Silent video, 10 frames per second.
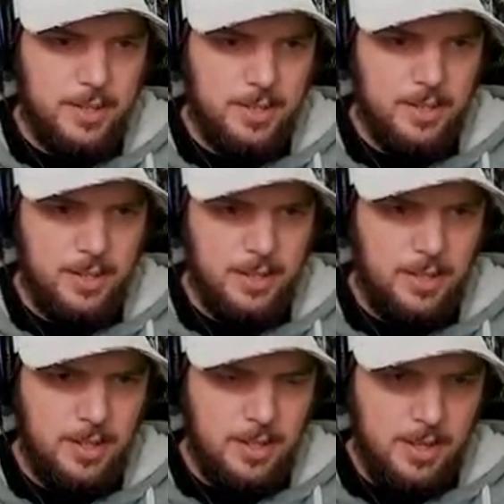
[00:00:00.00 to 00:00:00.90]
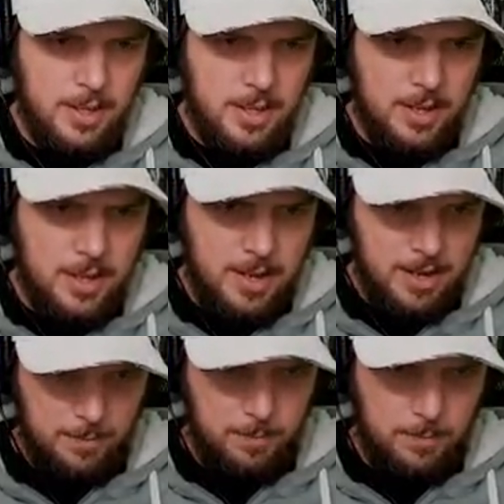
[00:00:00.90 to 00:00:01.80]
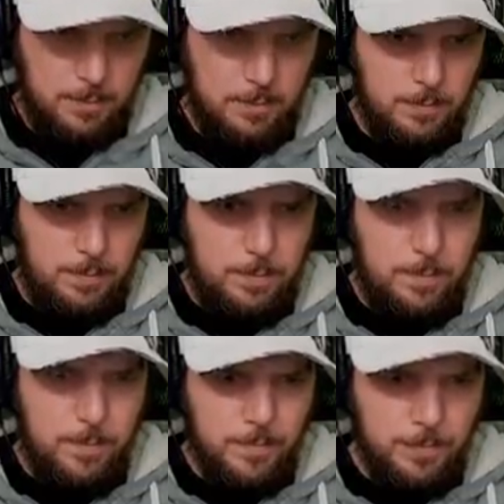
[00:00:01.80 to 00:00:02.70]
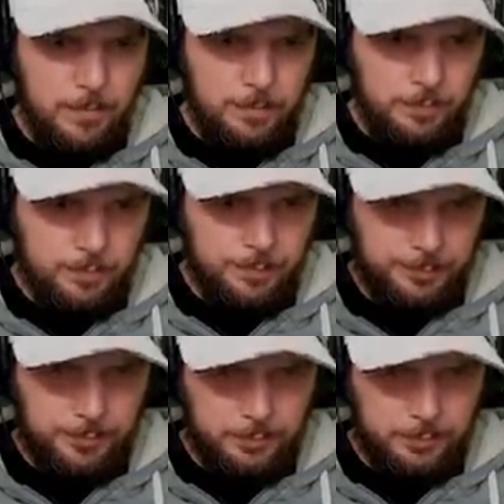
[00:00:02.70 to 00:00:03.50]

Nobody speaks.